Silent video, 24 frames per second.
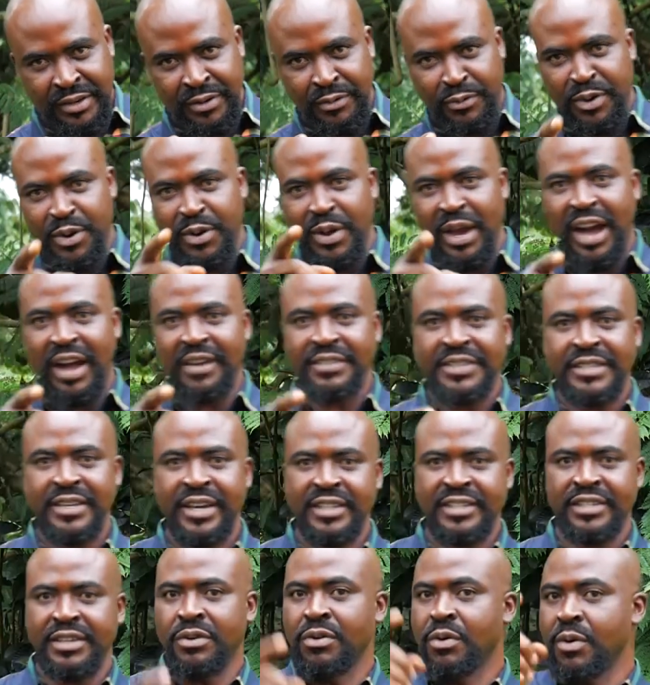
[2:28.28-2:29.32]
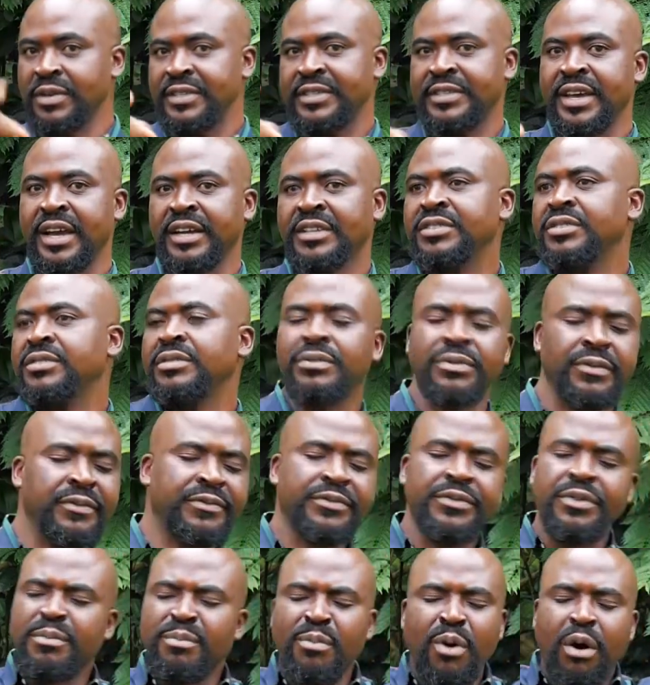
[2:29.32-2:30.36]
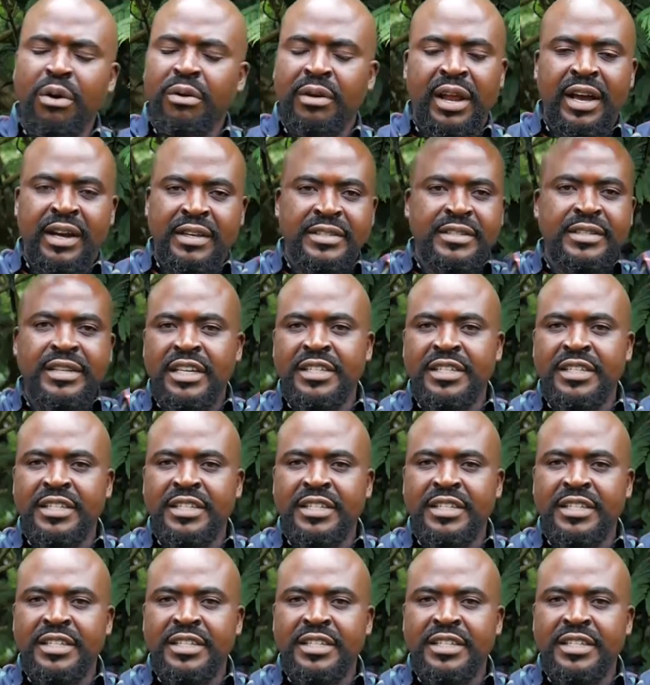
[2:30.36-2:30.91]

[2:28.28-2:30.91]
When you have sex, a good sex, you feel more relaxed.